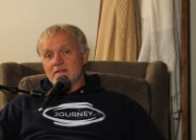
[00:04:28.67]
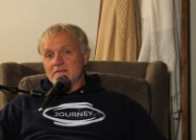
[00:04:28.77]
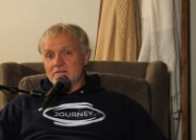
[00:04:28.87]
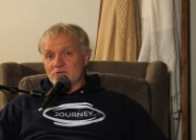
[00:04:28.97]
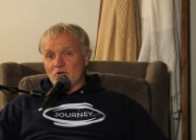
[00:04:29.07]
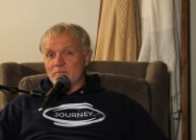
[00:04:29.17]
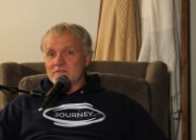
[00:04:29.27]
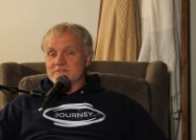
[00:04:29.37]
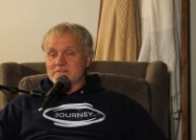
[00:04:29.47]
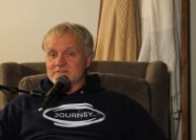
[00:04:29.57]

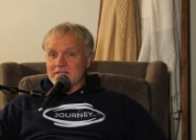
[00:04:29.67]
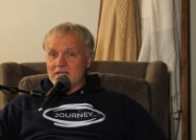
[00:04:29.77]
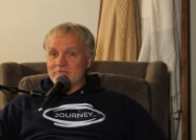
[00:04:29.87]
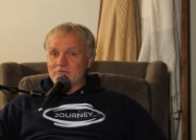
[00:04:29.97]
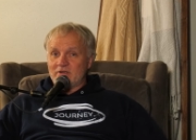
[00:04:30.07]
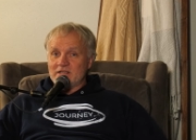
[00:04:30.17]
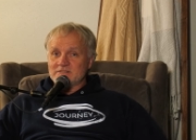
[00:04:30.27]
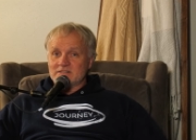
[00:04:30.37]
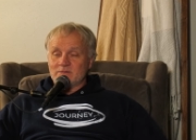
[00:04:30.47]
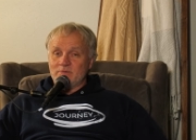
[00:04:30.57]
determines the state of grace
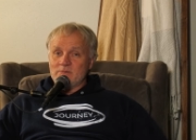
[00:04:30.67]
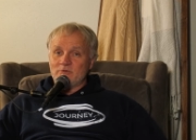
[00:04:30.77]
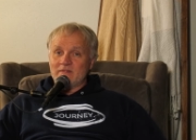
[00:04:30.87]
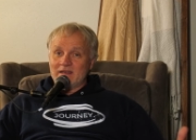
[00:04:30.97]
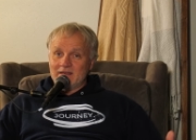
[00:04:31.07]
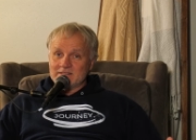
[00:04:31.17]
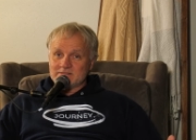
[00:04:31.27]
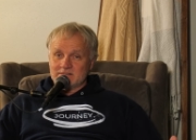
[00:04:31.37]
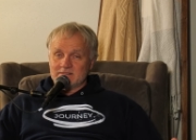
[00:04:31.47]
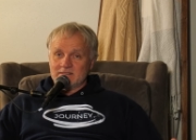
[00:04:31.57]
that the people that
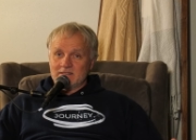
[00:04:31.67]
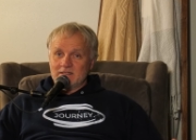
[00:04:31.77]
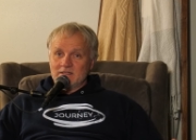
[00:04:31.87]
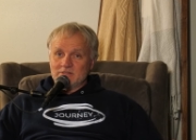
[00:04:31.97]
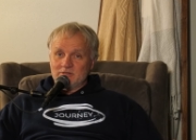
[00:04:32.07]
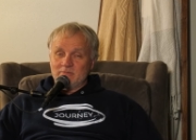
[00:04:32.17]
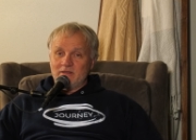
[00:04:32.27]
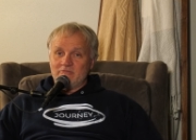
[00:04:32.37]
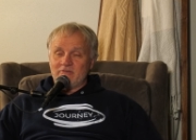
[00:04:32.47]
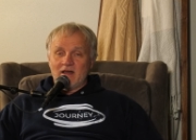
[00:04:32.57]
listen to
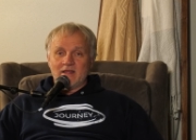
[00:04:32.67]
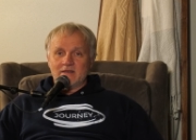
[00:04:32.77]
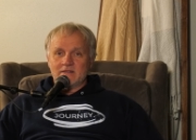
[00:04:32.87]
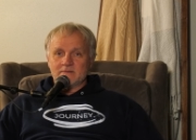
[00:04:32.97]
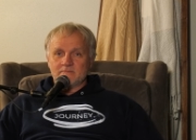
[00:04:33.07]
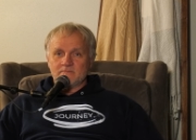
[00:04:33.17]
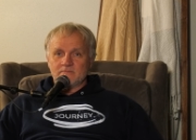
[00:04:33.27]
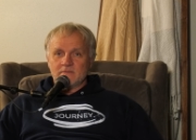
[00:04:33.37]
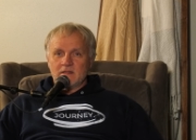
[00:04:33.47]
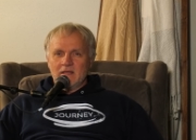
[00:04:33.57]
me find.
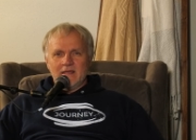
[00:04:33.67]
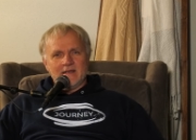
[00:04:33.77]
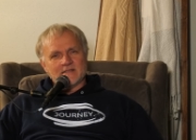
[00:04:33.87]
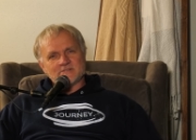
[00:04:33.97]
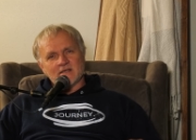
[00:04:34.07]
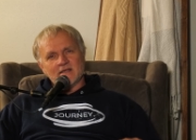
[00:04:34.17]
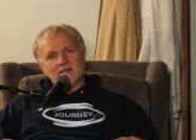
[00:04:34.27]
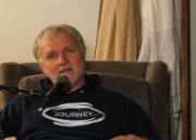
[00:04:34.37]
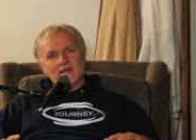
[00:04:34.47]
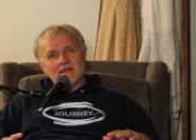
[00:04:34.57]
And it's a
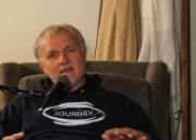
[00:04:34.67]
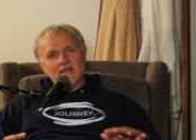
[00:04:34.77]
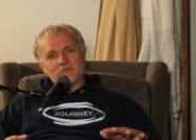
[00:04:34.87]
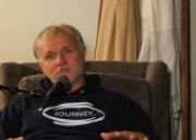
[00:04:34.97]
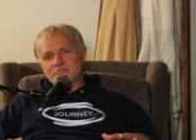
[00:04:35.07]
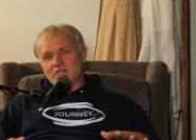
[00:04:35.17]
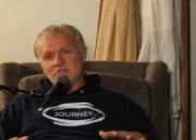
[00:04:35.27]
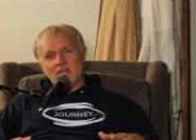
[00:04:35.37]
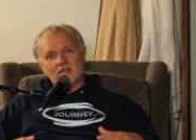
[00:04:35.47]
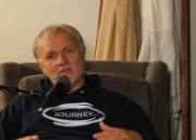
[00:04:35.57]
interesting
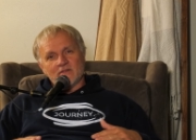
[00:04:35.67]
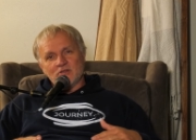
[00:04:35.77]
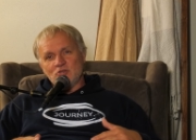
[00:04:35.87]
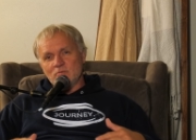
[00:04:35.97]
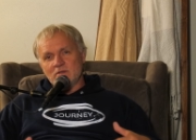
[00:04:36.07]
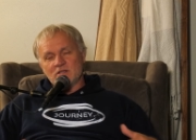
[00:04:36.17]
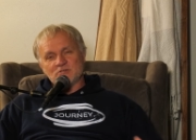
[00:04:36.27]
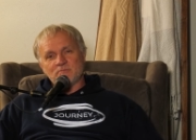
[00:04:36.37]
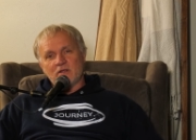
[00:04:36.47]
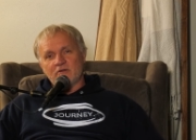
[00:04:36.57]
take on the human
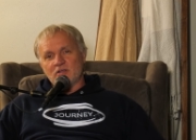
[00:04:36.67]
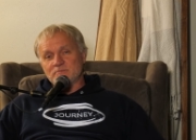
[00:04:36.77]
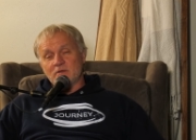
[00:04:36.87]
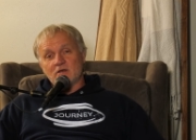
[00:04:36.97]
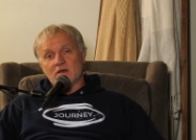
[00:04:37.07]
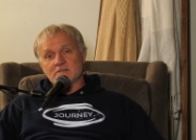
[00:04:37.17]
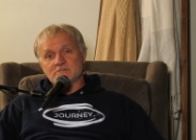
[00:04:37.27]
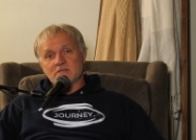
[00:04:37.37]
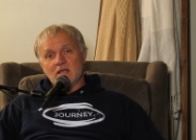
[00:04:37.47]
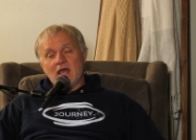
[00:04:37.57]
experience
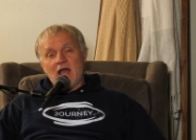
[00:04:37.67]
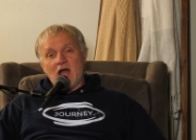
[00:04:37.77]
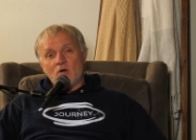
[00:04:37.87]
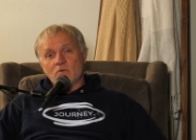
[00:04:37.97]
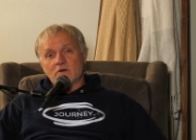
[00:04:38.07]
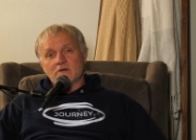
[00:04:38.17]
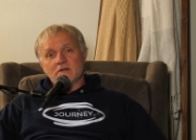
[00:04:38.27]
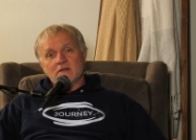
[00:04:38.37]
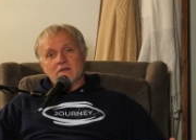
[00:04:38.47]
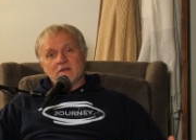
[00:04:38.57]
because our
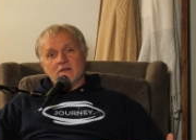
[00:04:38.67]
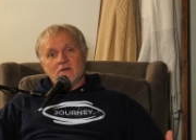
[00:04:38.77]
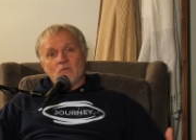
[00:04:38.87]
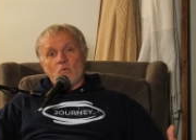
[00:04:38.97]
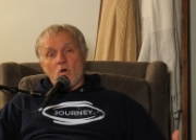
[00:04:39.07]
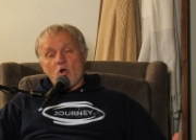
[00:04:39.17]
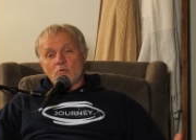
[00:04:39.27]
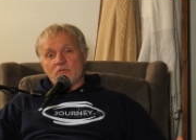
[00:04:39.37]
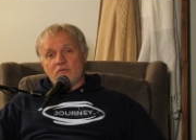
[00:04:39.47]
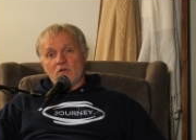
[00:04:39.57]
walk
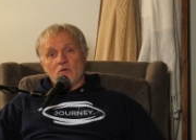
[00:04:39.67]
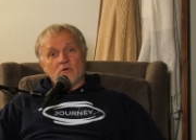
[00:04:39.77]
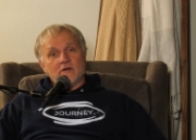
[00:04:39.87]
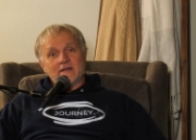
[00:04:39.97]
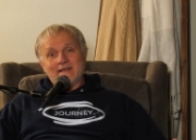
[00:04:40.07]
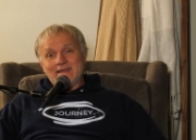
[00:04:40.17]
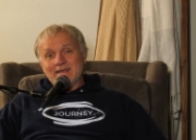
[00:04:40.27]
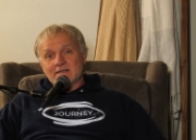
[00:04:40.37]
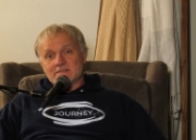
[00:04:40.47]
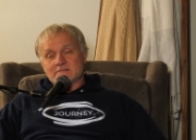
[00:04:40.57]
with the Lord
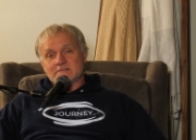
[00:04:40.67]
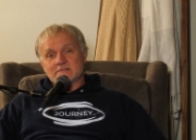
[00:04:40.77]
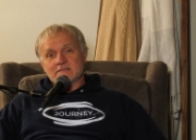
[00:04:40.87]
is